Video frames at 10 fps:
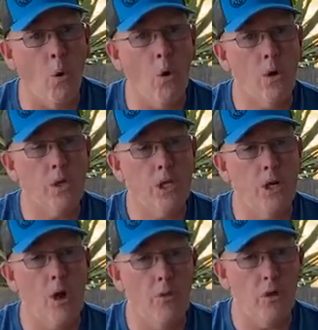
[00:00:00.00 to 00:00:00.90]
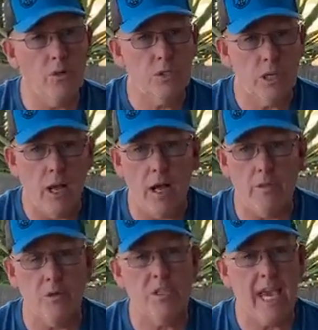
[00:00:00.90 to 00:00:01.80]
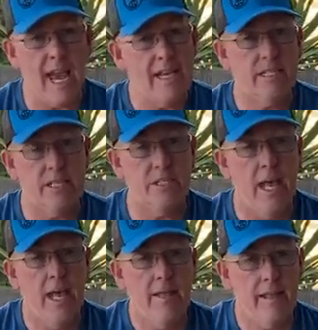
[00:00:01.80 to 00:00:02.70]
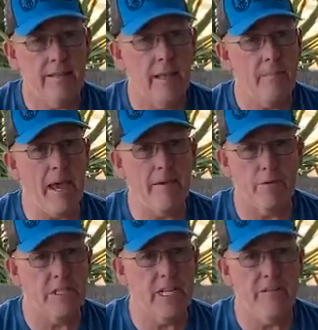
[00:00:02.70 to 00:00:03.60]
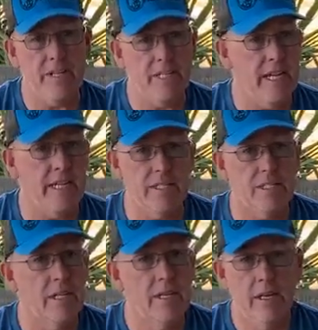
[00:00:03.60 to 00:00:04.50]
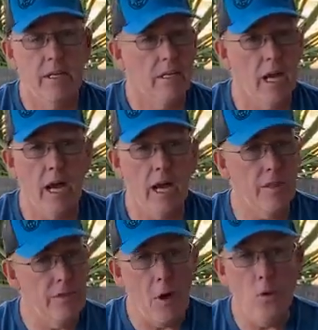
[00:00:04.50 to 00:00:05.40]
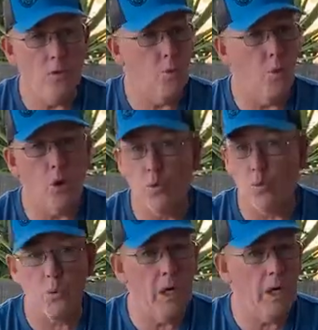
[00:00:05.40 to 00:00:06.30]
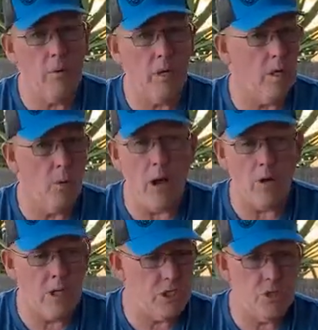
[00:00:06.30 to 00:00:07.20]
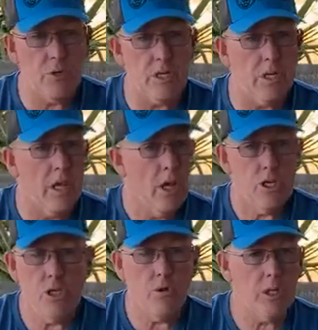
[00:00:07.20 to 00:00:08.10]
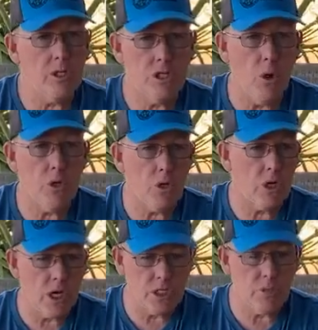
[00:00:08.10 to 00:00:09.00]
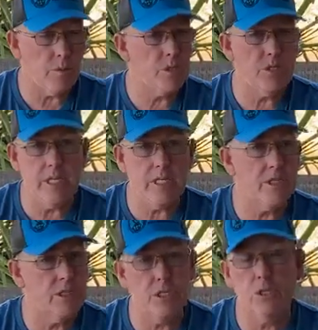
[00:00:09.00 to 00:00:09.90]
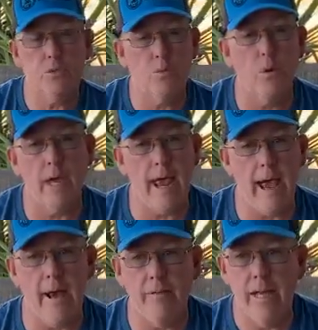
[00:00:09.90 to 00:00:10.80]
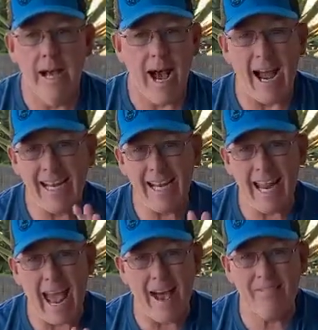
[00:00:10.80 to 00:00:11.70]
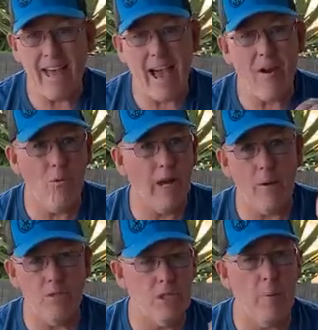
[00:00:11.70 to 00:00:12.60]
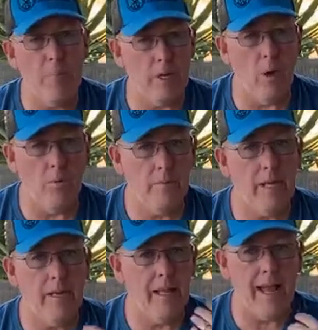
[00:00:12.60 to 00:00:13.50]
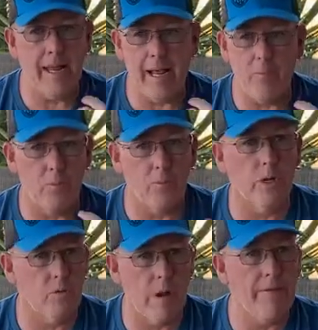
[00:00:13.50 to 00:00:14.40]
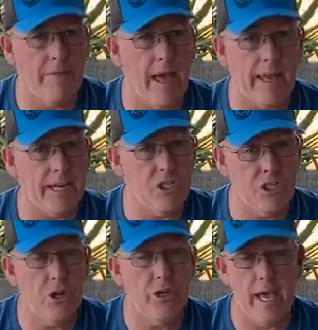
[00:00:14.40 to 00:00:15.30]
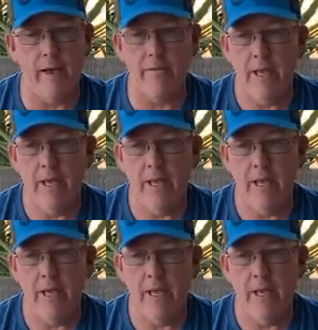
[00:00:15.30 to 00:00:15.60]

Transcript: or you know those uh, those cases that they make for DVDs. Yeah. Uh, those work really really well because you can you can show your customers this this is what I have. I didn't have that when I was up in Oatman, and I regret that. I should have